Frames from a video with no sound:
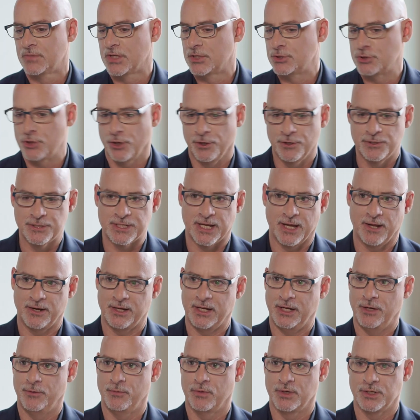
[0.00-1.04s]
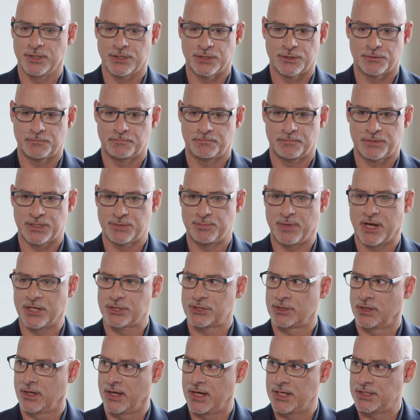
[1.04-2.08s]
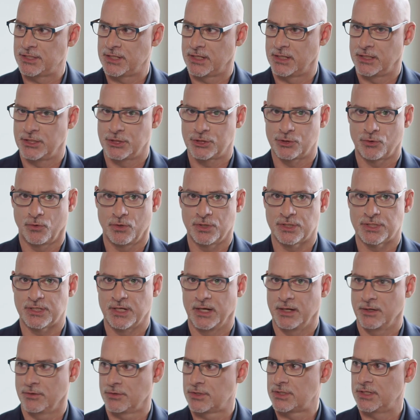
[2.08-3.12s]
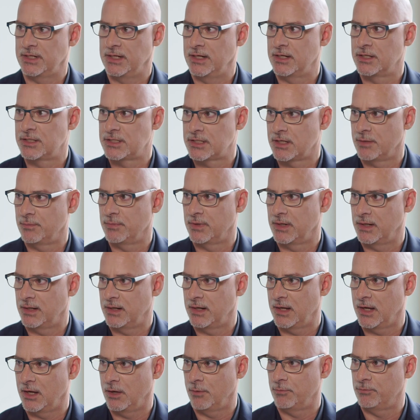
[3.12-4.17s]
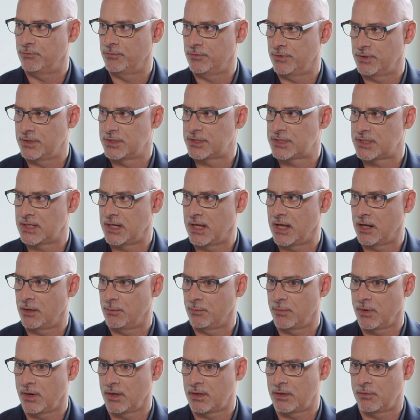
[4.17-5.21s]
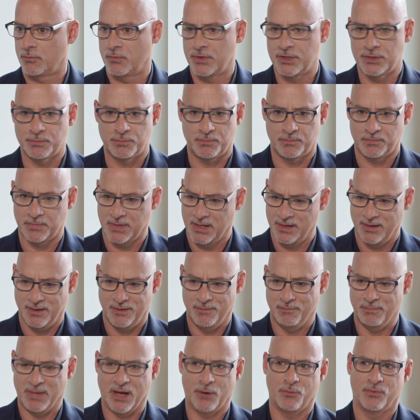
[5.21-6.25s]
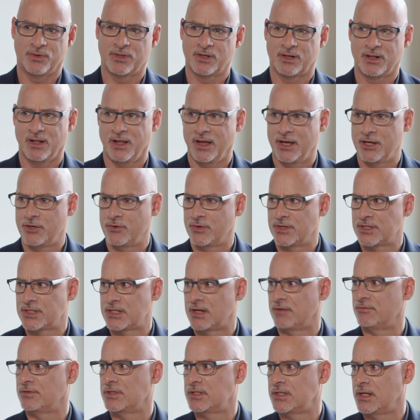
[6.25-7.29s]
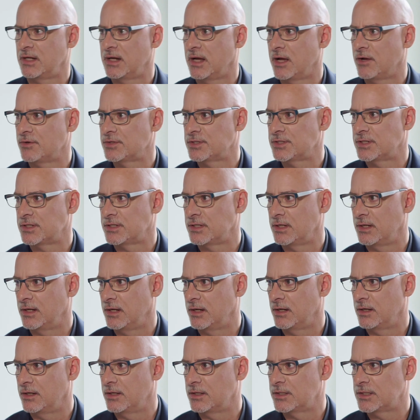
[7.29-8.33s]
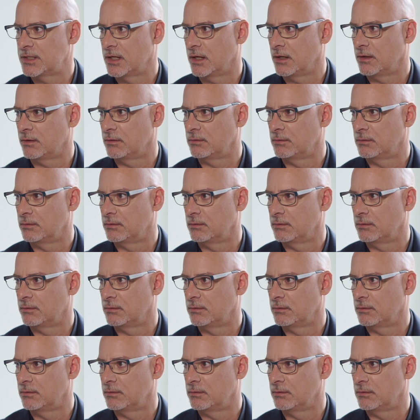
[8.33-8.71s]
Turns out he was specializing in short sales, needed somebody to help for the Seattle market. We met with a client who had 17 houses he needed to sell.